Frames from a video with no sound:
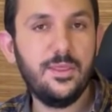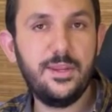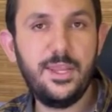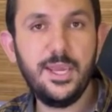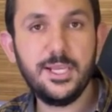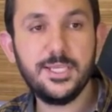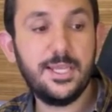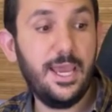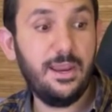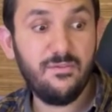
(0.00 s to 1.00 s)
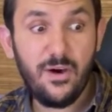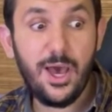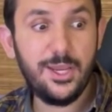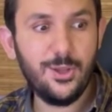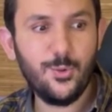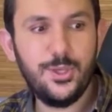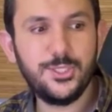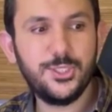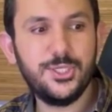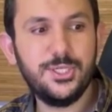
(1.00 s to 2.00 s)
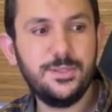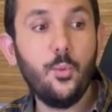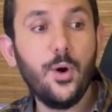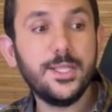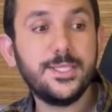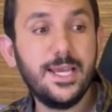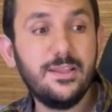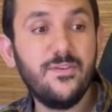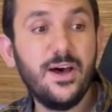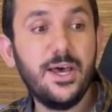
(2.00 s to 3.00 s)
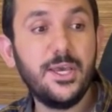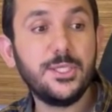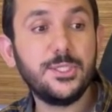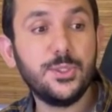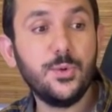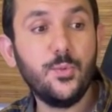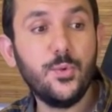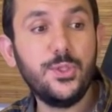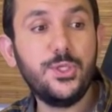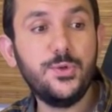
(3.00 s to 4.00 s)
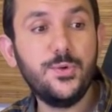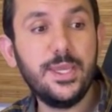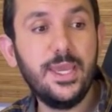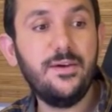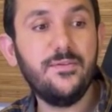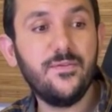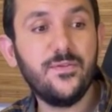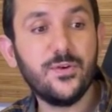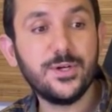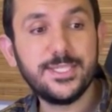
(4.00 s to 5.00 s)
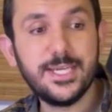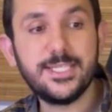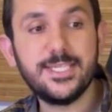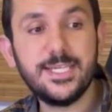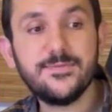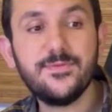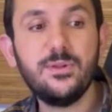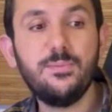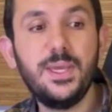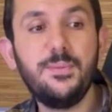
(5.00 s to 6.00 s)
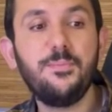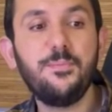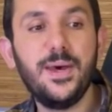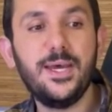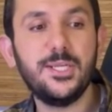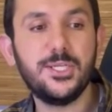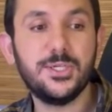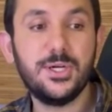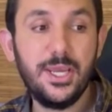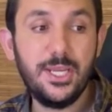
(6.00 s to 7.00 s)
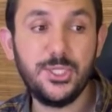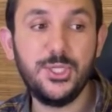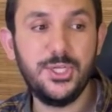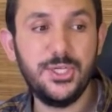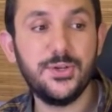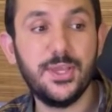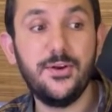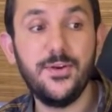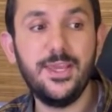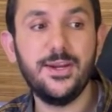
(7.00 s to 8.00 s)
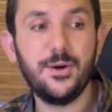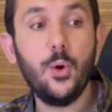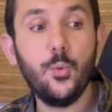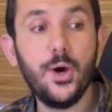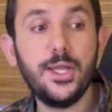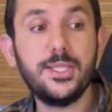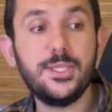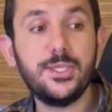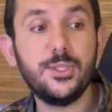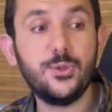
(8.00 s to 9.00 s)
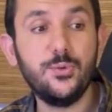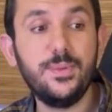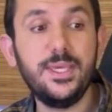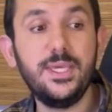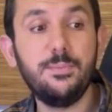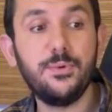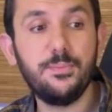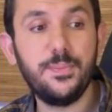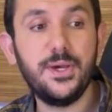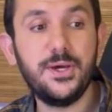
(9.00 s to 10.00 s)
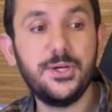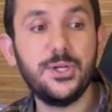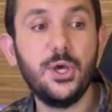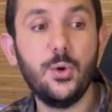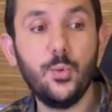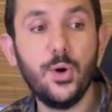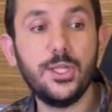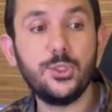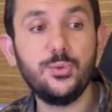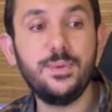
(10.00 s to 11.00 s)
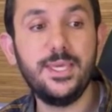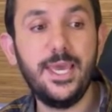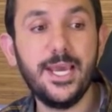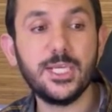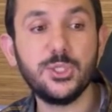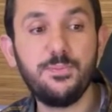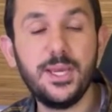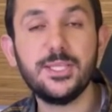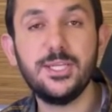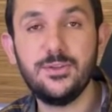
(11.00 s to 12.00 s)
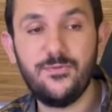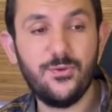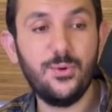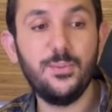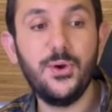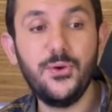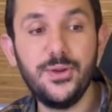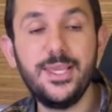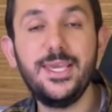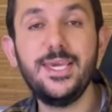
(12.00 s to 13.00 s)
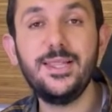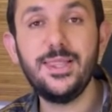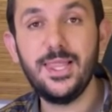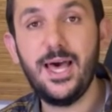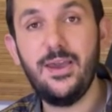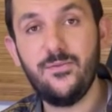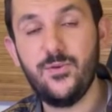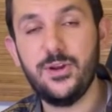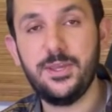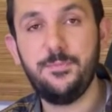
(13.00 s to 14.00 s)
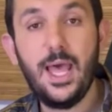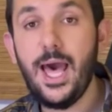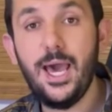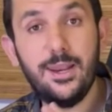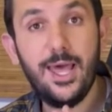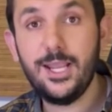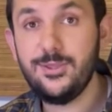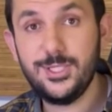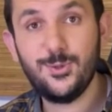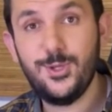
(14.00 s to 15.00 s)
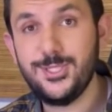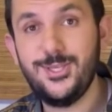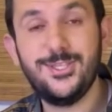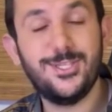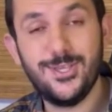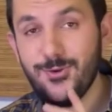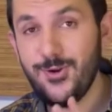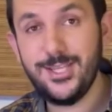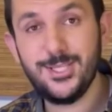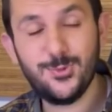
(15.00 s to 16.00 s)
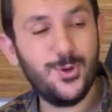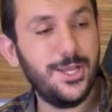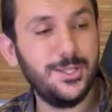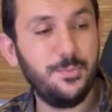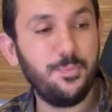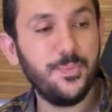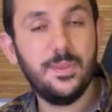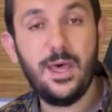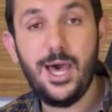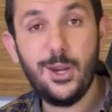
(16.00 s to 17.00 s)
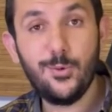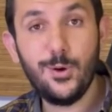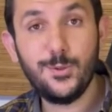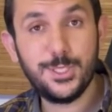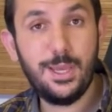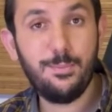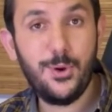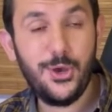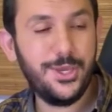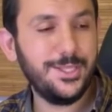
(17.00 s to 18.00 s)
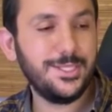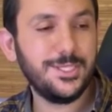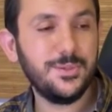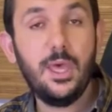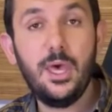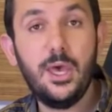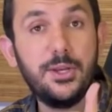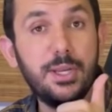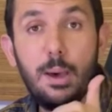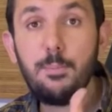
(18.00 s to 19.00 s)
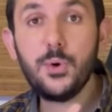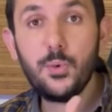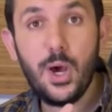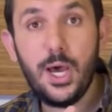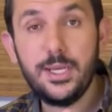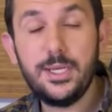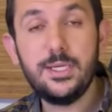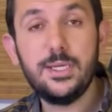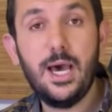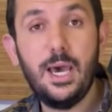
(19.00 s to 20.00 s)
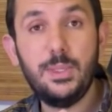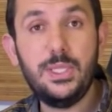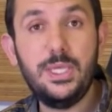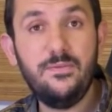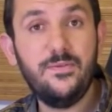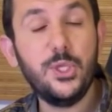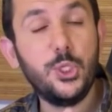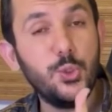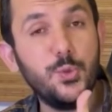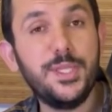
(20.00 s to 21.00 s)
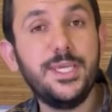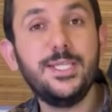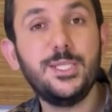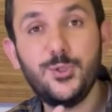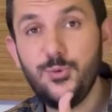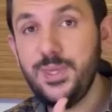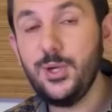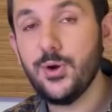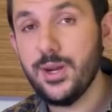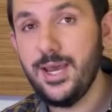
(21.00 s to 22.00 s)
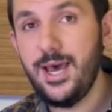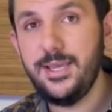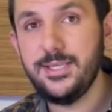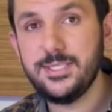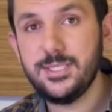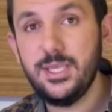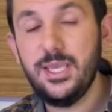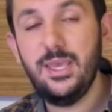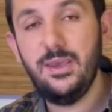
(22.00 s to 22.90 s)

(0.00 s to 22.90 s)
The next and final question: what advice would you give for successful BIM manager engineer career? What to be prepared, what to be expected from real life work? I like this question, this is the greatest one. I wrote some points. Number one, I believe you need to be organized.